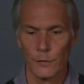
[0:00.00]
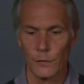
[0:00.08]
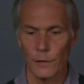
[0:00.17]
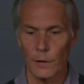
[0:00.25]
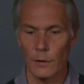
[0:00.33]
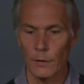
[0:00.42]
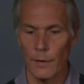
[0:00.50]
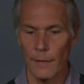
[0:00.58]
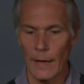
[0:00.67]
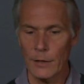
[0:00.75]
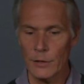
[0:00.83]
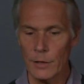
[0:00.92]

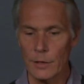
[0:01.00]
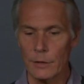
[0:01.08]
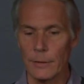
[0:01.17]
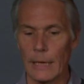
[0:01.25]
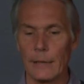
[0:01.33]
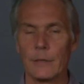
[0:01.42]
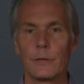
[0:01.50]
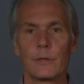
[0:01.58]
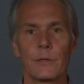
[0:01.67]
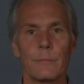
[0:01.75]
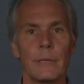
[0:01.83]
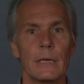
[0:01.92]
So that should do it. You
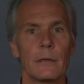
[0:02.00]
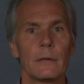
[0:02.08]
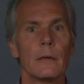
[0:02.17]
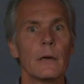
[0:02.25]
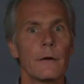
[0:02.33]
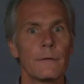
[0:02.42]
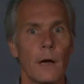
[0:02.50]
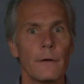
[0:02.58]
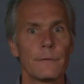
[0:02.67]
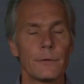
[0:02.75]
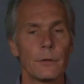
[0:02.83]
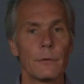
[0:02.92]
should be
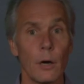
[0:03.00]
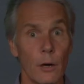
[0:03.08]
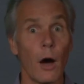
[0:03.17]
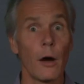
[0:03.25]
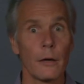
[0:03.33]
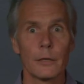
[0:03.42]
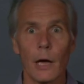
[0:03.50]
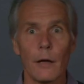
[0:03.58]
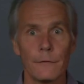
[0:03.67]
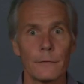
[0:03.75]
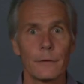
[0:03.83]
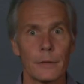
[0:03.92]
you are
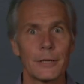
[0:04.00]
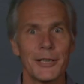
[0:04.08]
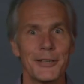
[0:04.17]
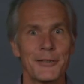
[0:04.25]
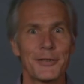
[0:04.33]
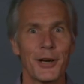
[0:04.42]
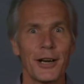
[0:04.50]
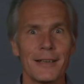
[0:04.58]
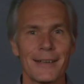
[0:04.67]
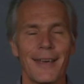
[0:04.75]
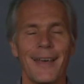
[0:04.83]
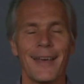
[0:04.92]
off to a good
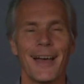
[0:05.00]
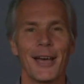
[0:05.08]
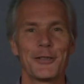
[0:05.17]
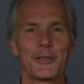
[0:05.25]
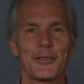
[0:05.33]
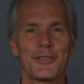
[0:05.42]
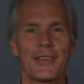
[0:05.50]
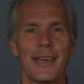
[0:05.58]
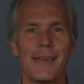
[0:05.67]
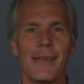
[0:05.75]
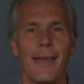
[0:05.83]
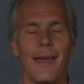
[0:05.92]
start, I should
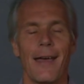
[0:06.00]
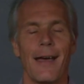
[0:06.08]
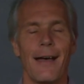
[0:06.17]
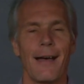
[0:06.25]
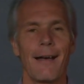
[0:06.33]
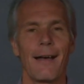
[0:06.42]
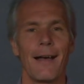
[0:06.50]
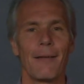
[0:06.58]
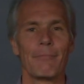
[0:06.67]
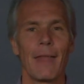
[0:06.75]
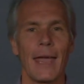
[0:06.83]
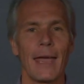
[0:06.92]
say.
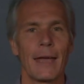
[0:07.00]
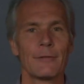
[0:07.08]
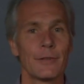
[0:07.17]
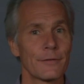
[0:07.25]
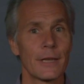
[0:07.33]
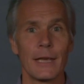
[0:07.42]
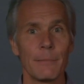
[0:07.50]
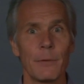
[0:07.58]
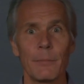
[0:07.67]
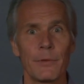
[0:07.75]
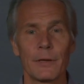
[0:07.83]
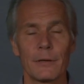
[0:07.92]
And just
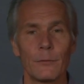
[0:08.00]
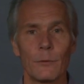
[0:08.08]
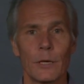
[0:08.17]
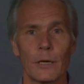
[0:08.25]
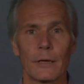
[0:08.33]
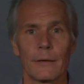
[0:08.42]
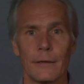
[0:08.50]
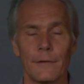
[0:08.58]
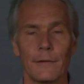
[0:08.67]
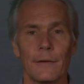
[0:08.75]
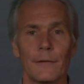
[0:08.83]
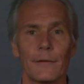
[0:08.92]
keep up the good work.
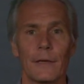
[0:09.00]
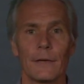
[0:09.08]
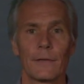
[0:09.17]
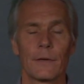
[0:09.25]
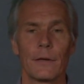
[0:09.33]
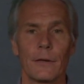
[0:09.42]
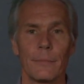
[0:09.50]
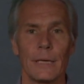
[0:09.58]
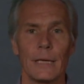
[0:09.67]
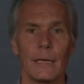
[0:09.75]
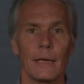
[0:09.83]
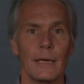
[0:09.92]
This is going to
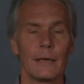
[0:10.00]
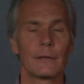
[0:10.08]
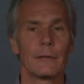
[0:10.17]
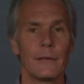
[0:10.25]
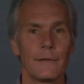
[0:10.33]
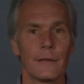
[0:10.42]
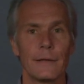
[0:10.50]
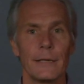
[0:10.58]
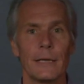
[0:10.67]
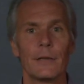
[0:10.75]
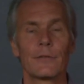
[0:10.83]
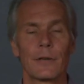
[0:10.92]
be
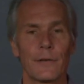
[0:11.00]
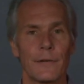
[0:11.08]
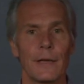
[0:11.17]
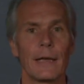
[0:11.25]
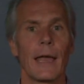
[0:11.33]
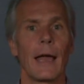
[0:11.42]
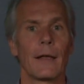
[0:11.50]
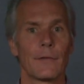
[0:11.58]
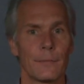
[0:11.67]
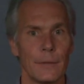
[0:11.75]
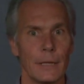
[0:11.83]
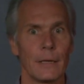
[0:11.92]
increasingly interesting
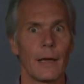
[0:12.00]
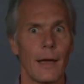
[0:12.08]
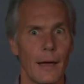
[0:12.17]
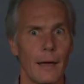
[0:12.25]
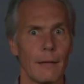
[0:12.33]
as we